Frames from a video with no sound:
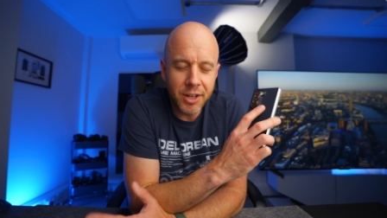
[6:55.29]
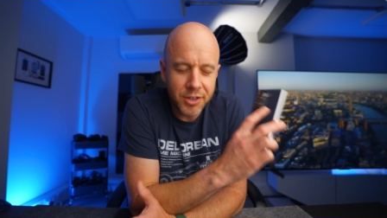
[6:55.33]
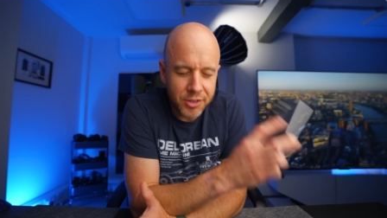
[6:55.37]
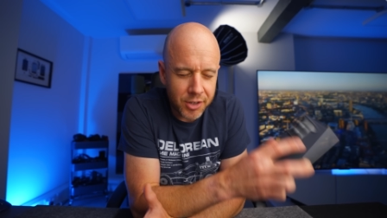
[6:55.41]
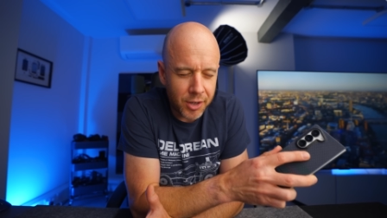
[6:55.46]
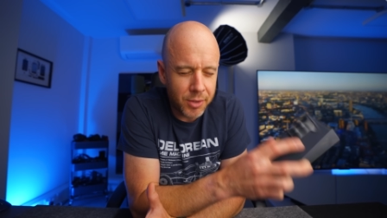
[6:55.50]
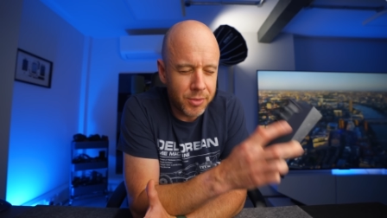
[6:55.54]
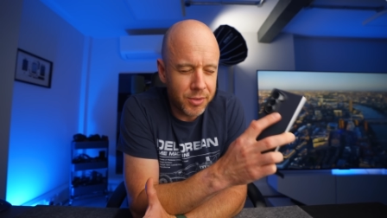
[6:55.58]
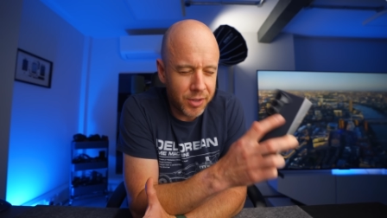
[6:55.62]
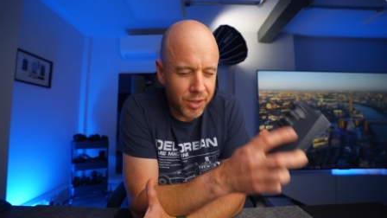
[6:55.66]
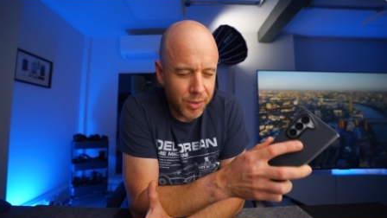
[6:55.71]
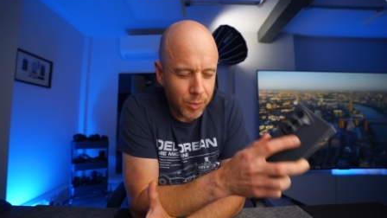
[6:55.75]
I
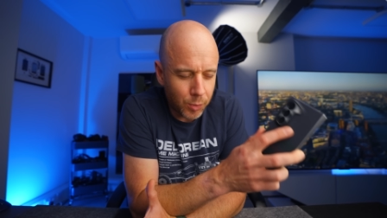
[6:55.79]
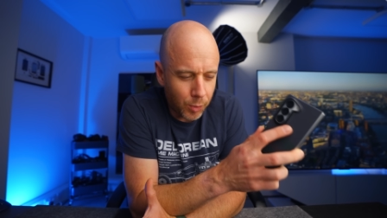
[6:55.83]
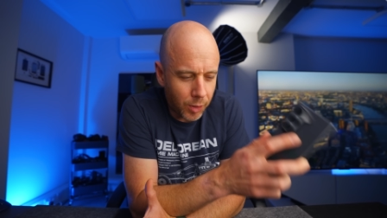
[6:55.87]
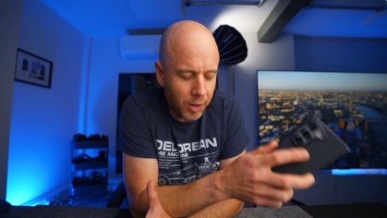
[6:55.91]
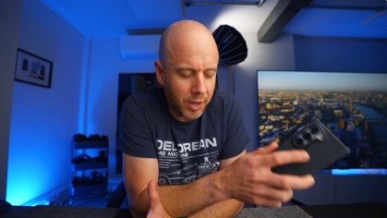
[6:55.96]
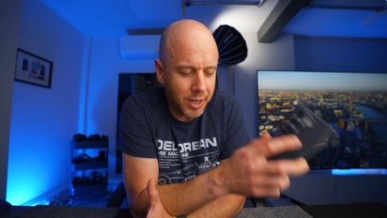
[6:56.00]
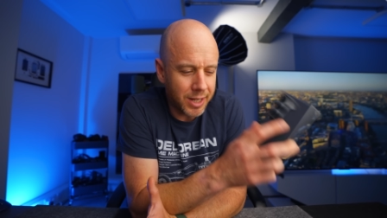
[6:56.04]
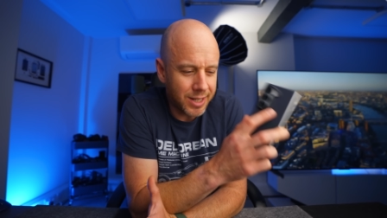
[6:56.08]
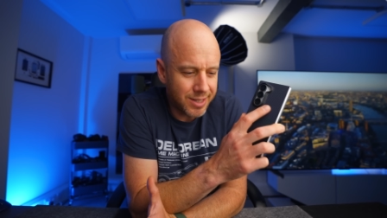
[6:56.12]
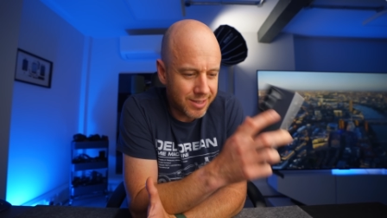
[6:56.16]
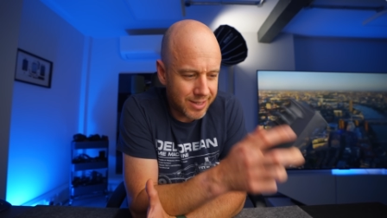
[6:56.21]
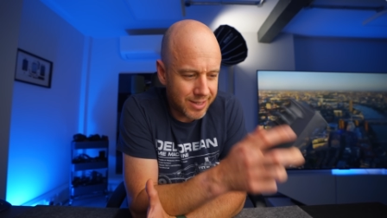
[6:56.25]
don't know
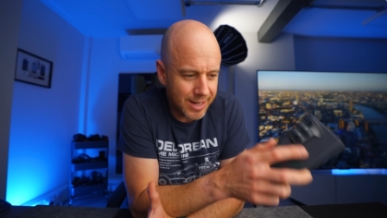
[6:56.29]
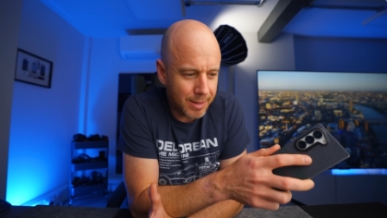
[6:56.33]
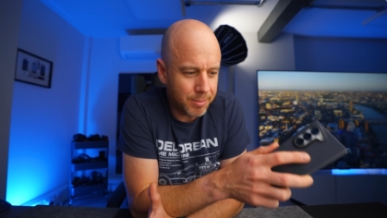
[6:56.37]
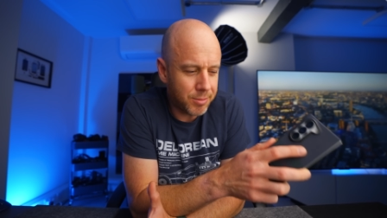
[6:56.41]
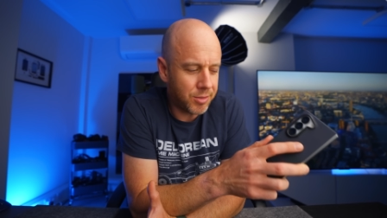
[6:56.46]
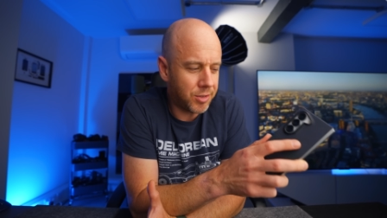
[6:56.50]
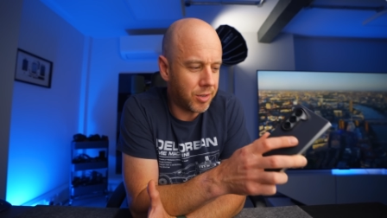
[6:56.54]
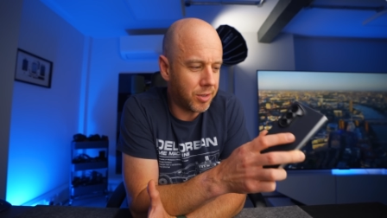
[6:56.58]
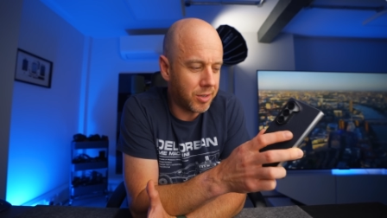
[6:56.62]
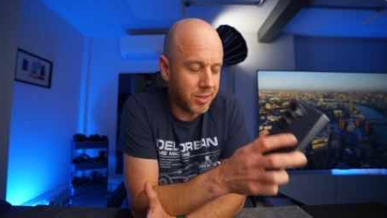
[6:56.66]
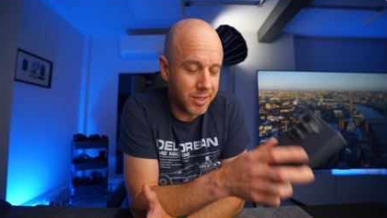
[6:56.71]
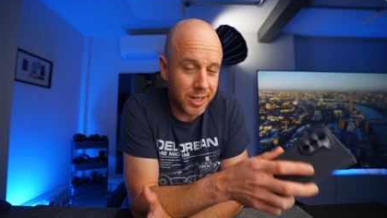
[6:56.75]
why
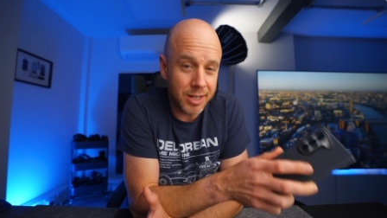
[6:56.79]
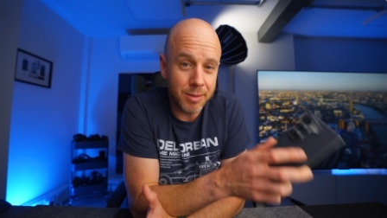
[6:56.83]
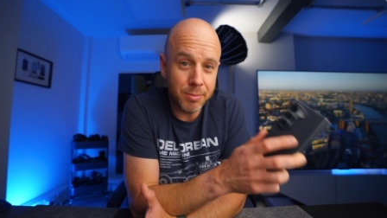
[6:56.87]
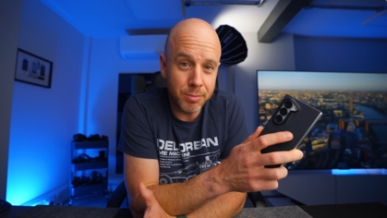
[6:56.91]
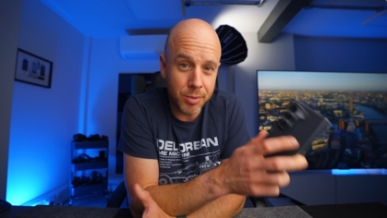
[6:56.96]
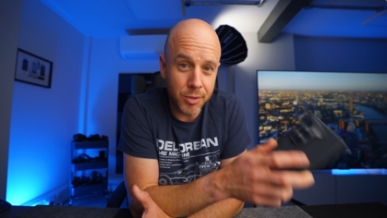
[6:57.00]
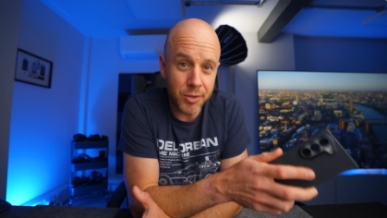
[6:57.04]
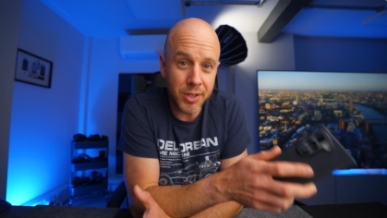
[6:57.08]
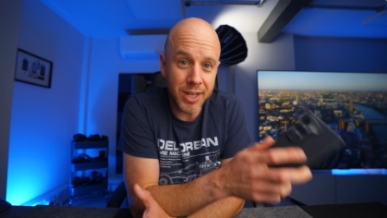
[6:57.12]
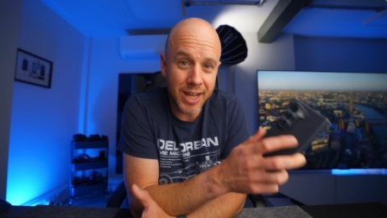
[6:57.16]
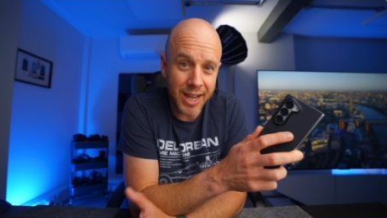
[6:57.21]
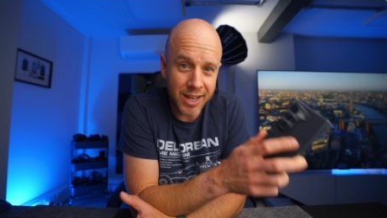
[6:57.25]
Samsung didn't
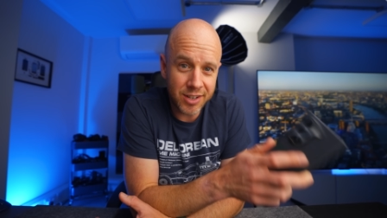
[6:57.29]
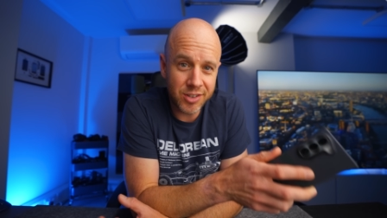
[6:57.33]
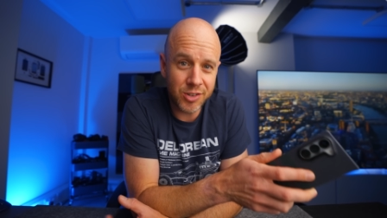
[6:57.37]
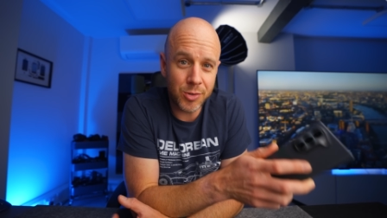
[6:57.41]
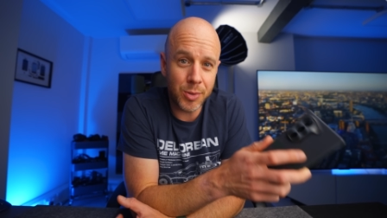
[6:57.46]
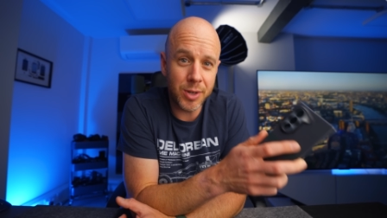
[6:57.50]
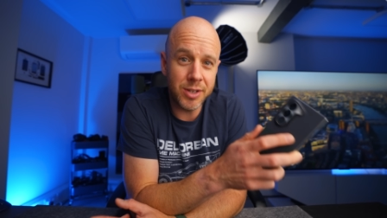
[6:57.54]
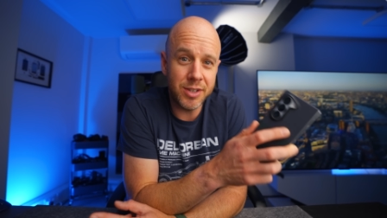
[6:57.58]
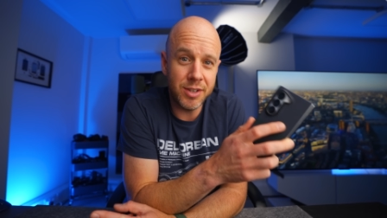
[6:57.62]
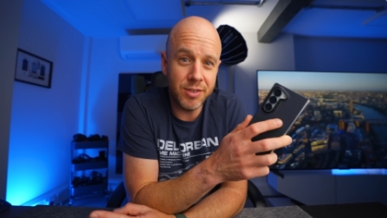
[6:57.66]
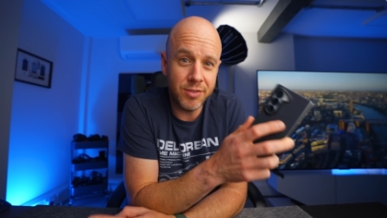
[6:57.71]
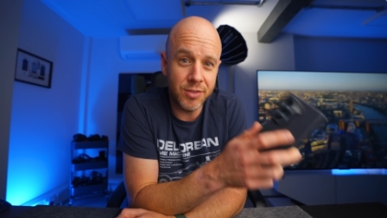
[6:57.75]
put the
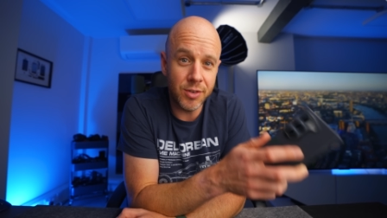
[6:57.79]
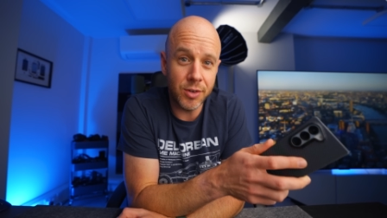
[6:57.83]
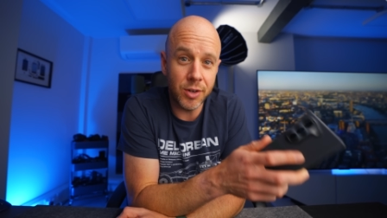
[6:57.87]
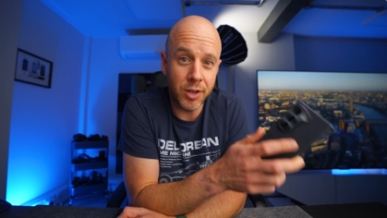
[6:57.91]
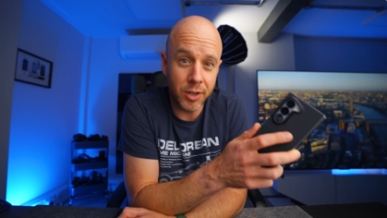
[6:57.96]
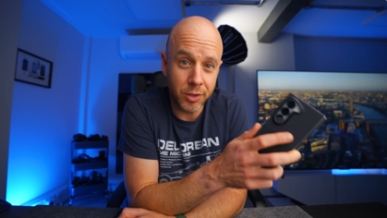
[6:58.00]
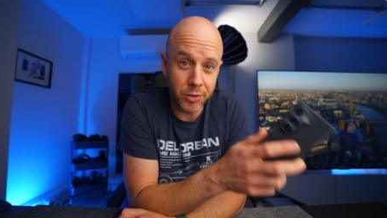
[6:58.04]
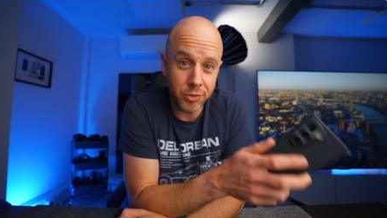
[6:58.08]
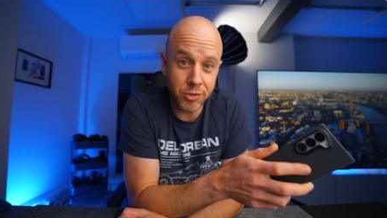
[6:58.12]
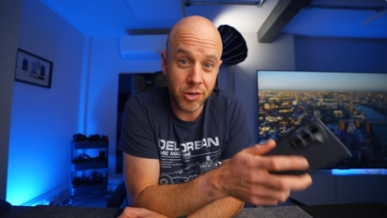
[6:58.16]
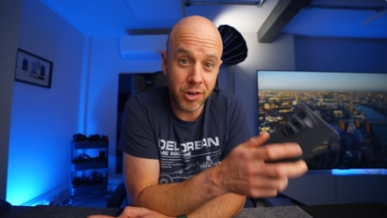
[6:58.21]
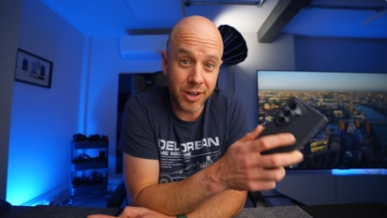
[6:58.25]
S24
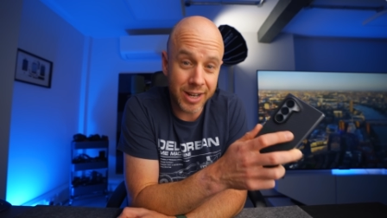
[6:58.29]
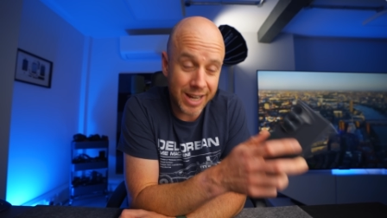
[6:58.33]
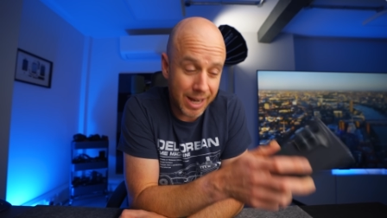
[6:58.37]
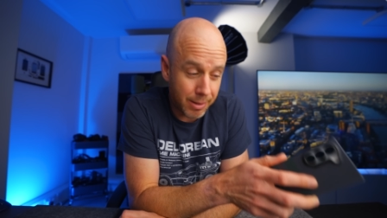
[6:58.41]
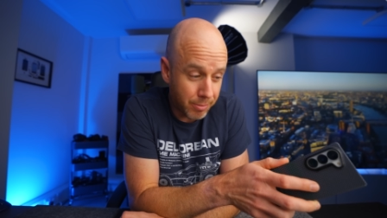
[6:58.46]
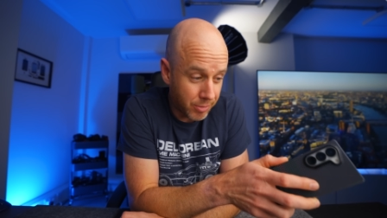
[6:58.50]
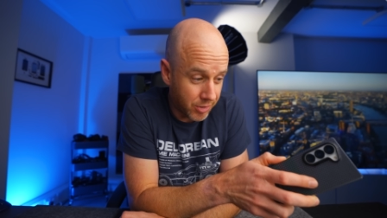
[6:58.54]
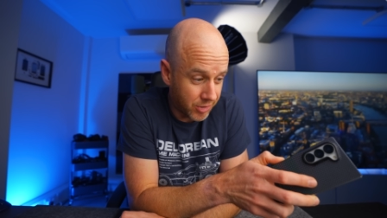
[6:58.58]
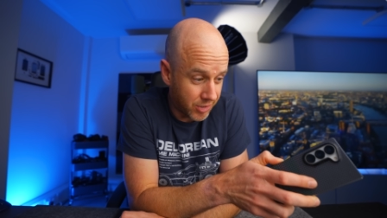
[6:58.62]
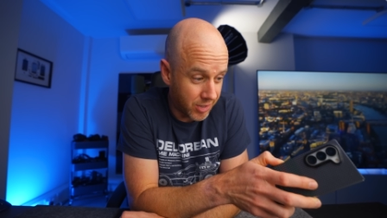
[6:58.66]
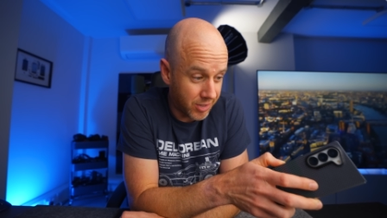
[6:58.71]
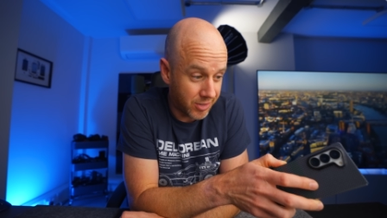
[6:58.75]
Ultra
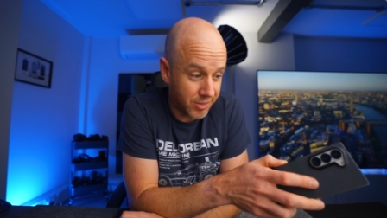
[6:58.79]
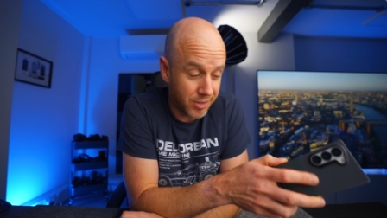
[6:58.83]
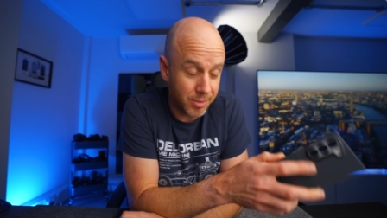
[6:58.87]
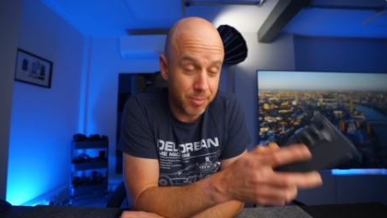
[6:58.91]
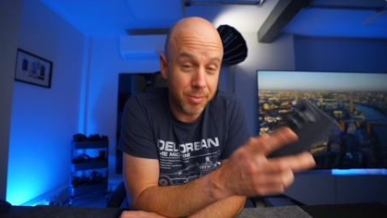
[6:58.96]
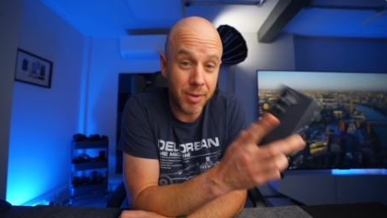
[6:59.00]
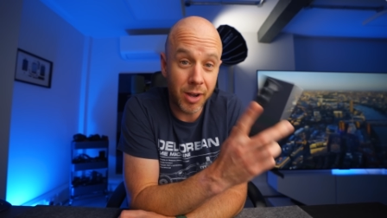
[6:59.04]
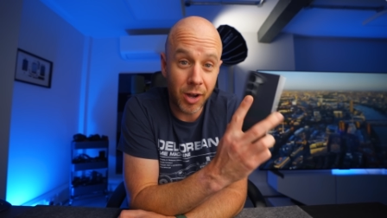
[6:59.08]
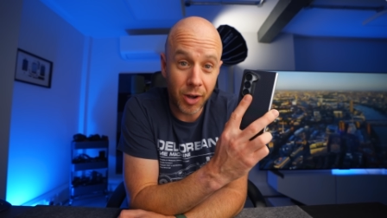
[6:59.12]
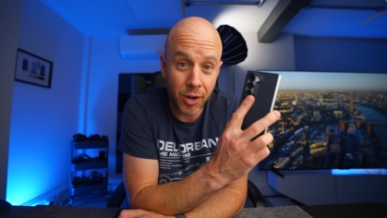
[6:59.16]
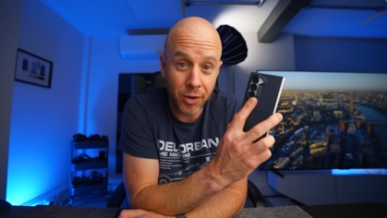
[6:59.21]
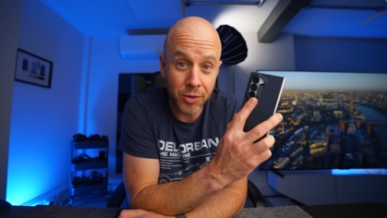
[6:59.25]
camera
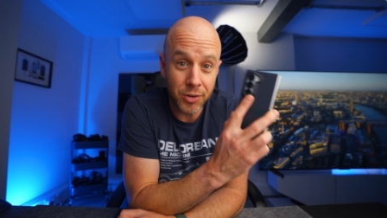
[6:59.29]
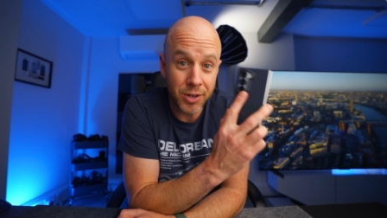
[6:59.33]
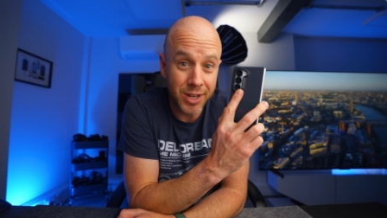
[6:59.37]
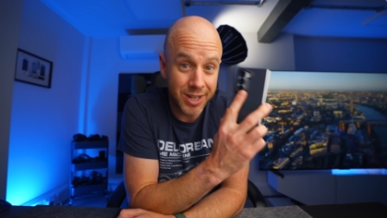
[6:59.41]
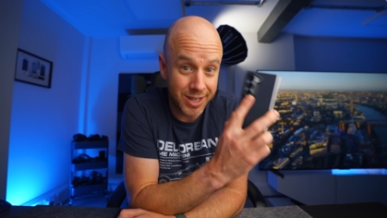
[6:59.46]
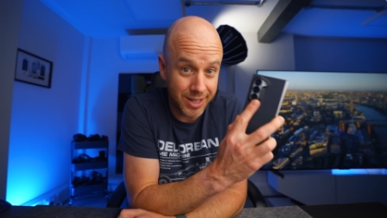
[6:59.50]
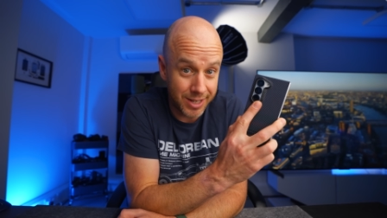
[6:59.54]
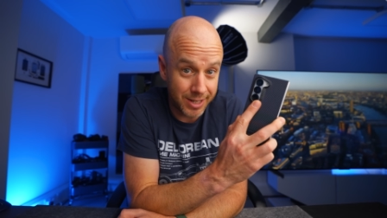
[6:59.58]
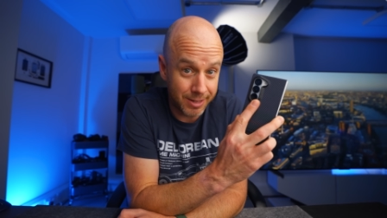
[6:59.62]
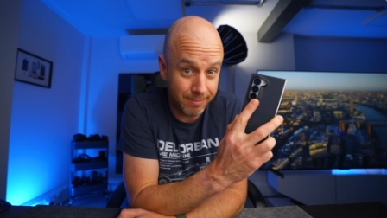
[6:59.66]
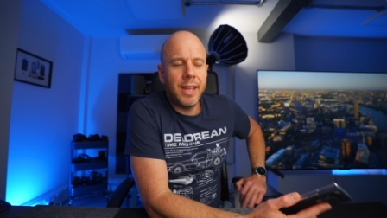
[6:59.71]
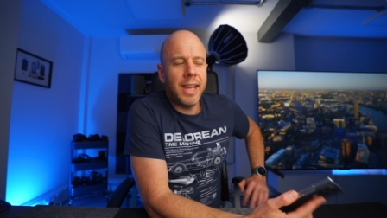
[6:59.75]
system on
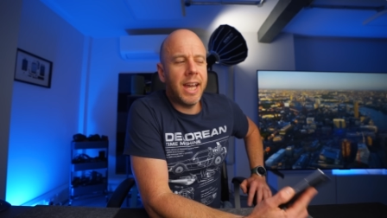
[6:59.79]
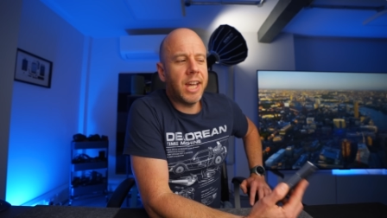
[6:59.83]
here.